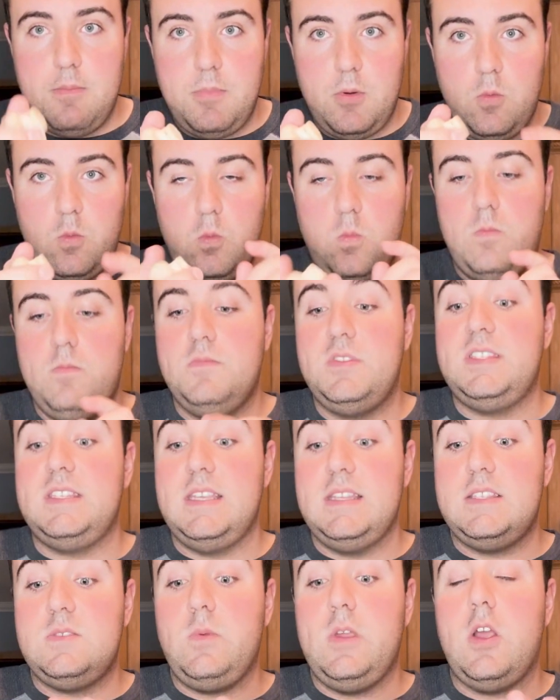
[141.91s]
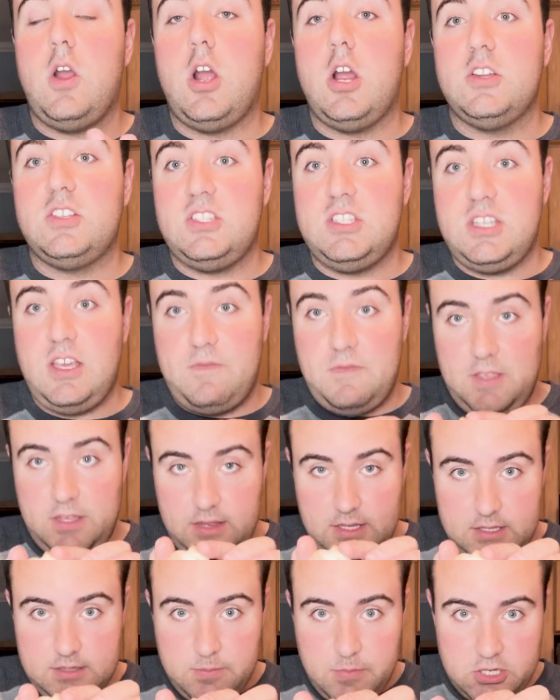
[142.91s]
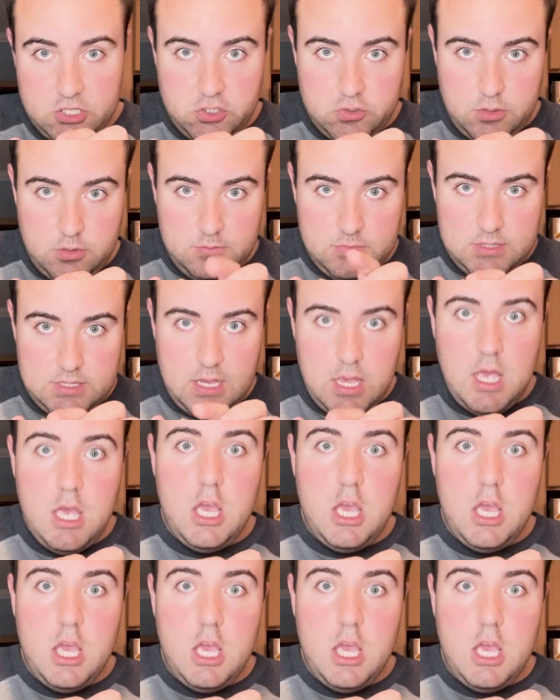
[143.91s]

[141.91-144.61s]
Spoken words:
but since we are stuffing these mushrooms,